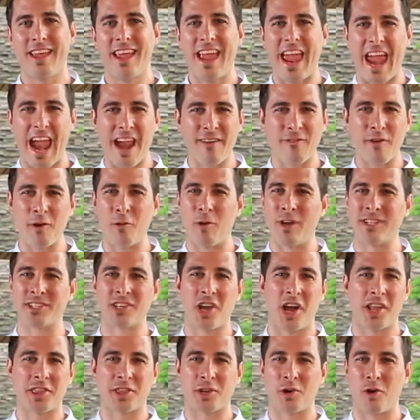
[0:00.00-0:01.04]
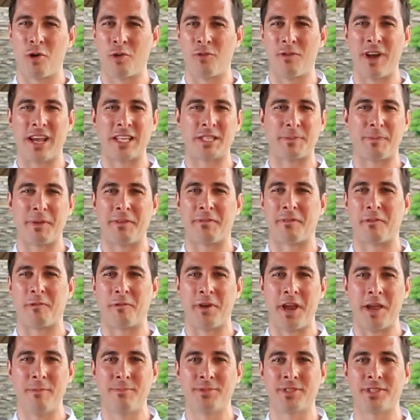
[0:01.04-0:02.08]
Everyone's got their own recipe for
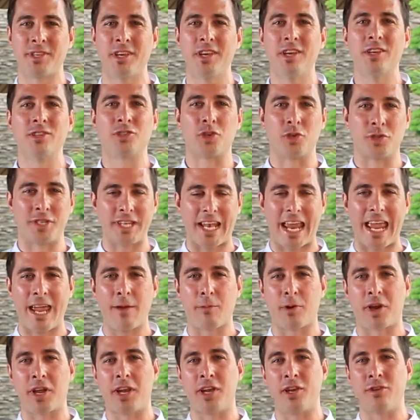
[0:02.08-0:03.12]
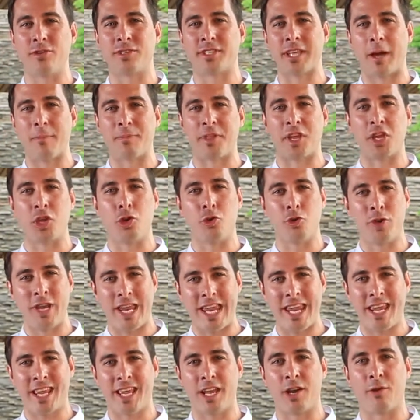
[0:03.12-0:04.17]
ribs, so today we're going to do something
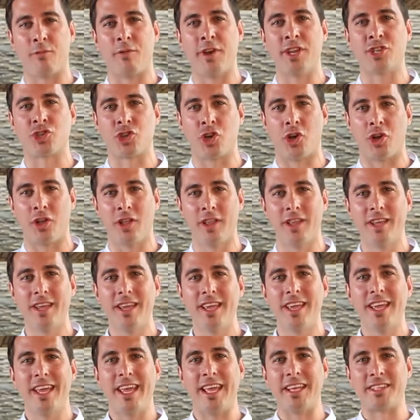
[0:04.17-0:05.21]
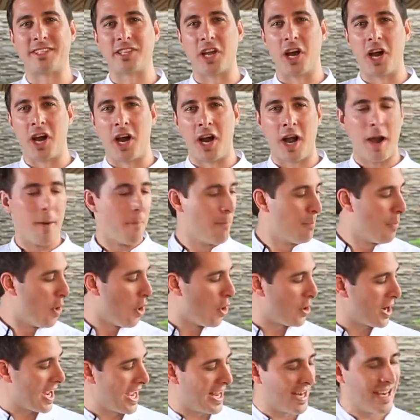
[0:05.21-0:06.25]
unique and original. It's our
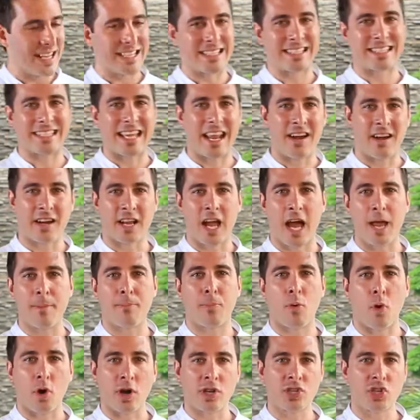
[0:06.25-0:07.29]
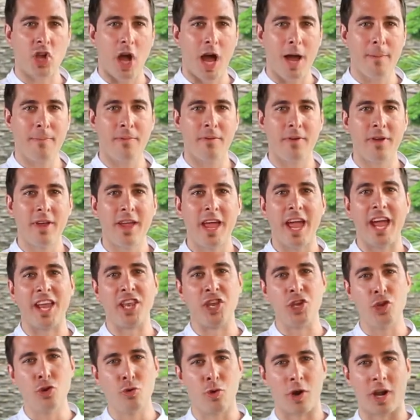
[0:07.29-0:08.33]
bone-in center cut pork chop,
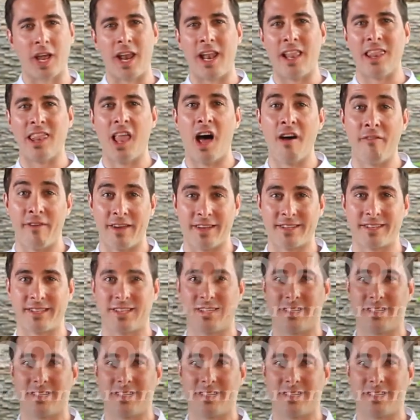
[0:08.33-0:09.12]
and you are going to love it.